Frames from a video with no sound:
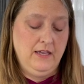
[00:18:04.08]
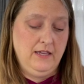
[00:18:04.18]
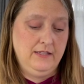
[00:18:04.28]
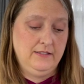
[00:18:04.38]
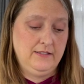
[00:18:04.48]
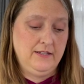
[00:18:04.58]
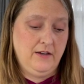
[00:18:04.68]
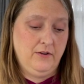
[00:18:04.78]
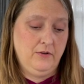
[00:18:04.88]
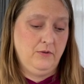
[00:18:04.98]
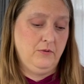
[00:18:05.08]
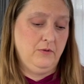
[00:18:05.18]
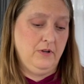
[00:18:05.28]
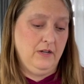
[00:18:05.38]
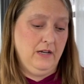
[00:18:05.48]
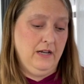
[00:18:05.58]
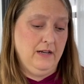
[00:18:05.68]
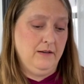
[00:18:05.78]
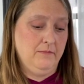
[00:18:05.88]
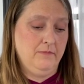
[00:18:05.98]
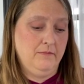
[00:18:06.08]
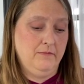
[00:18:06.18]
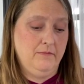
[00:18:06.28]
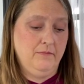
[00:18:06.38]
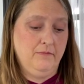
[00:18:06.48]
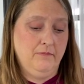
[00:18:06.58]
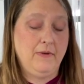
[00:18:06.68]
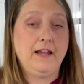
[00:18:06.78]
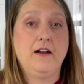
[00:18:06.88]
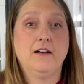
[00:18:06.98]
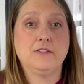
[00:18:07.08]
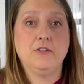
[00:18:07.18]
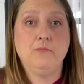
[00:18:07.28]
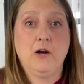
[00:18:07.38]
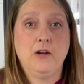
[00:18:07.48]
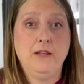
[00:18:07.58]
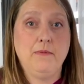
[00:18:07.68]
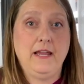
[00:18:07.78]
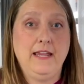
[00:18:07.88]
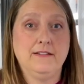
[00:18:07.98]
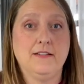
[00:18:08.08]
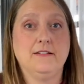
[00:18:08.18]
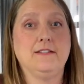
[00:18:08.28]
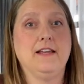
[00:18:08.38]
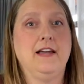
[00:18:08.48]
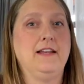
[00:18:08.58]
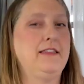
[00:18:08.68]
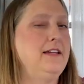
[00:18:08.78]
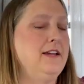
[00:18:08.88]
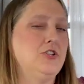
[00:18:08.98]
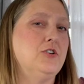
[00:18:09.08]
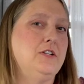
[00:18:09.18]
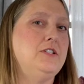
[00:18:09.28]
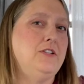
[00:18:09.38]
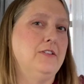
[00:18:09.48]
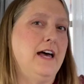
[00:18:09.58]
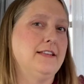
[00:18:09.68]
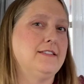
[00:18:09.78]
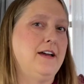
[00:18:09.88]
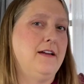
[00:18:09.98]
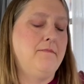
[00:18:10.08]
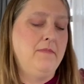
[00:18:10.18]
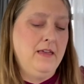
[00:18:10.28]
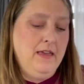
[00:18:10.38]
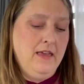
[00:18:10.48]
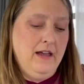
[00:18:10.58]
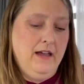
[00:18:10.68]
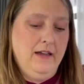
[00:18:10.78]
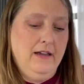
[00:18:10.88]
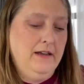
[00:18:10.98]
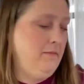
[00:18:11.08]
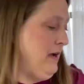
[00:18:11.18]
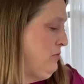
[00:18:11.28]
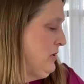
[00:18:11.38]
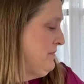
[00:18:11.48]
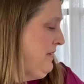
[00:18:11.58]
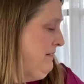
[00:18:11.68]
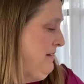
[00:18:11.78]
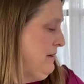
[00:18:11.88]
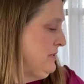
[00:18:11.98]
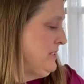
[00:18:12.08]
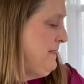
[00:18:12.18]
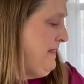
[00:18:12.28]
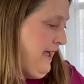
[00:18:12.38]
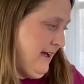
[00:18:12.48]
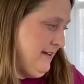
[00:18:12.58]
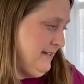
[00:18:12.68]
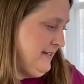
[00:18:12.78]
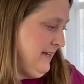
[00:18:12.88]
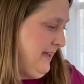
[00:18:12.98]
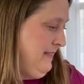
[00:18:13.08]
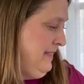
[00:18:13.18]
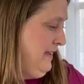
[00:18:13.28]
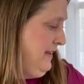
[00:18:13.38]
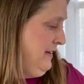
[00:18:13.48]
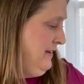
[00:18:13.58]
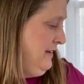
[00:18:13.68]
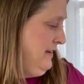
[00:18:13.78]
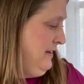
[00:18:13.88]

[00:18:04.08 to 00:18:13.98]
And so my costume party by Hands On Design, I think I showed it to you last time. I worked 5 hours on that. And then